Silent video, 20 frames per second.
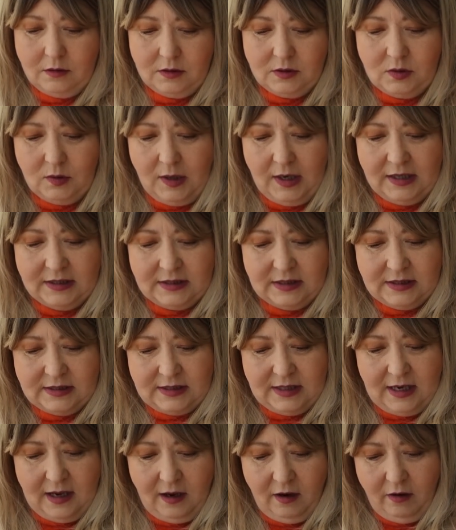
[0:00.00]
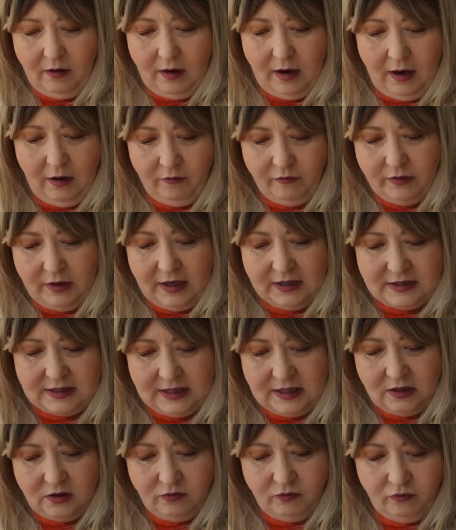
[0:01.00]
So as I say, I, I, I
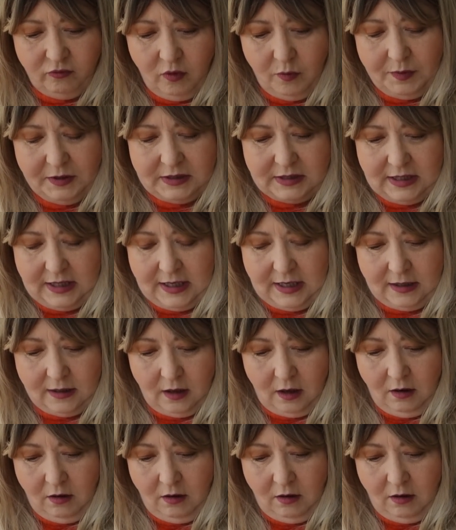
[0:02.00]
did rub it in.